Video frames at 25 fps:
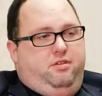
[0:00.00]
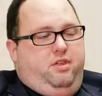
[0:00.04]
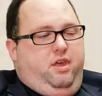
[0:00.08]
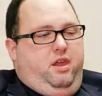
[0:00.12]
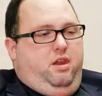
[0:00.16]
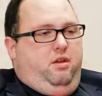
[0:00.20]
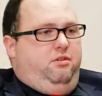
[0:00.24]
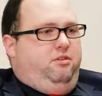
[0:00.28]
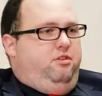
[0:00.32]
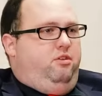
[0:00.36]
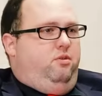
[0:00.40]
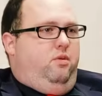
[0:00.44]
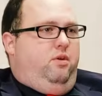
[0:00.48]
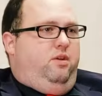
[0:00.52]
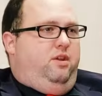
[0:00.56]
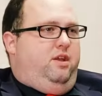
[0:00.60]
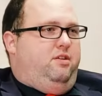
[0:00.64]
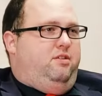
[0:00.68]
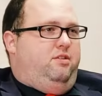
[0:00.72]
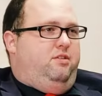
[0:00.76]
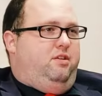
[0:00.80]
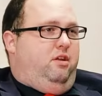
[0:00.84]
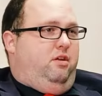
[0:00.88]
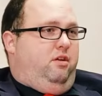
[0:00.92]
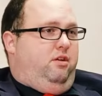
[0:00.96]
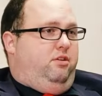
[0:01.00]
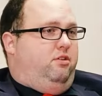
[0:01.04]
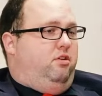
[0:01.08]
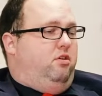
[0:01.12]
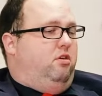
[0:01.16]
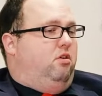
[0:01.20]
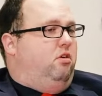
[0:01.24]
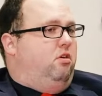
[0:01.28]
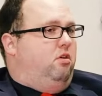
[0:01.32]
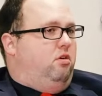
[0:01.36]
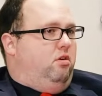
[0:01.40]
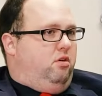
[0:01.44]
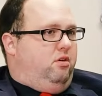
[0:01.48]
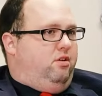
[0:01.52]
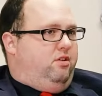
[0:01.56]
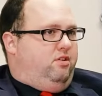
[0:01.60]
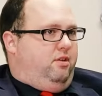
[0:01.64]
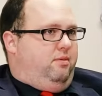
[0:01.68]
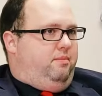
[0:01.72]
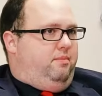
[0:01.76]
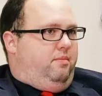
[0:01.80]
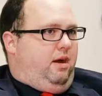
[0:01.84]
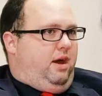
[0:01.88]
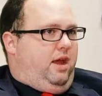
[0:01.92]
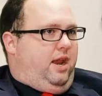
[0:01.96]
They don't do it necessarily to hurt
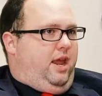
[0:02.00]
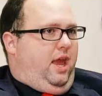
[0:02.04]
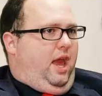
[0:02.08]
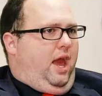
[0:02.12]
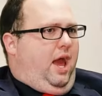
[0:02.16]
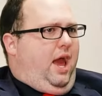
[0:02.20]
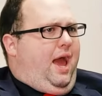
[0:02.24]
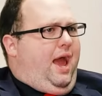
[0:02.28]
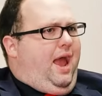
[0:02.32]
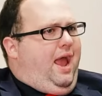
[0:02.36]
somebody,